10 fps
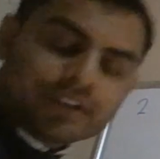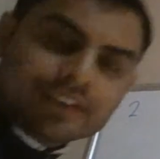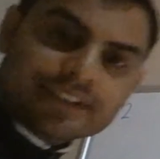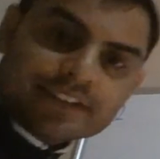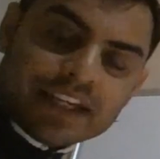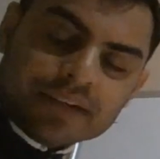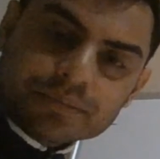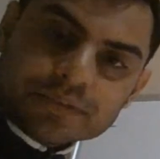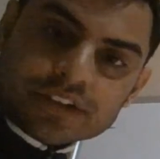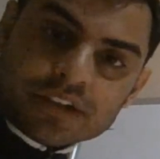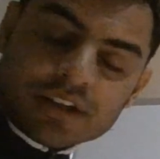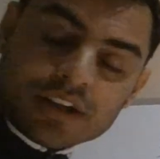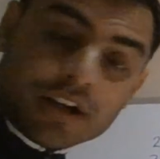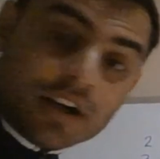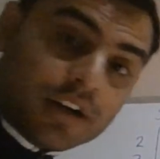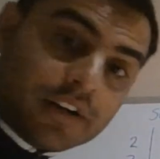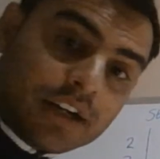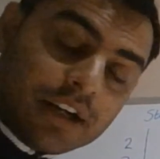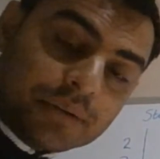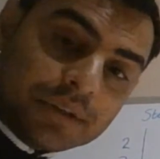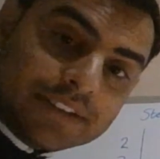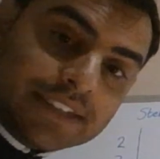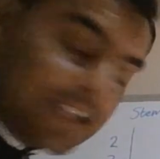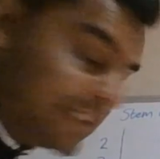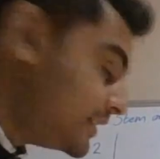the stems are our tens